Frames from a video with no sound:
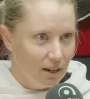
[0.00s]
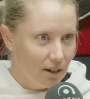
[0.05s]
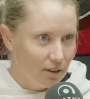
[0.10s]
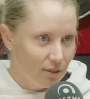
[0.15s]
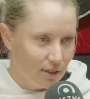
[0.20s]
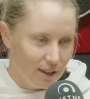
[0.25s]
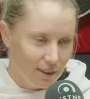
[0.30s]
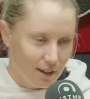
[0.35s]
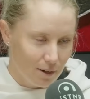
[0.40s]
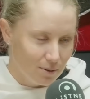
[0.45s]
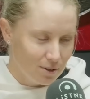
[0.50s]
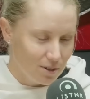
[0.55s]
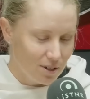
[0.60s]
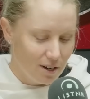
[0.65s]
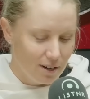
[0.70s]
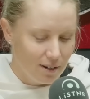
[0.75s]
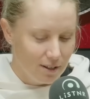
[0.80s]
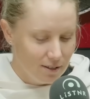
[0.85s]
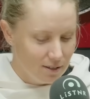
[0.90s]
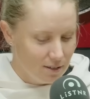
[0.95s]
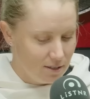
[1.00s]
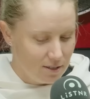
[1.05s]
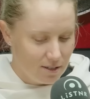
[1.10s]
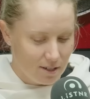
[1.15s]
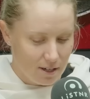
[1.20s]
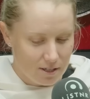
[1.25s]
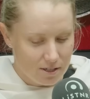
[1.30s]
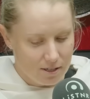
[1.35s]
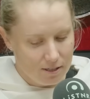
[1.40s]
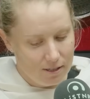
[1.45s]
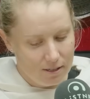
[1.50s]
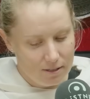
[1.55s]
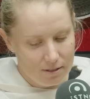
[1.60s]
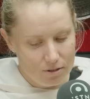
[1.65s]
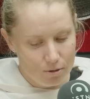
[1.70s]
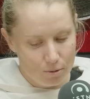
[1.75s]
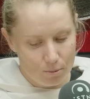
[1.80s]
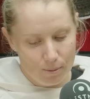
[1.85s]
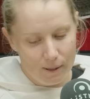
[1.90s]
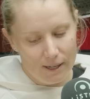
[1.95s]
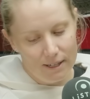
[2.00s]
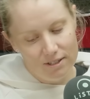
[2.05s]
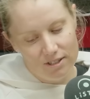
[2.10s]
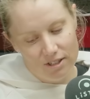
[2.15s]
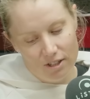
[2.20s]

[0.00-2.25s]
I think that was kind of the discussion that took place.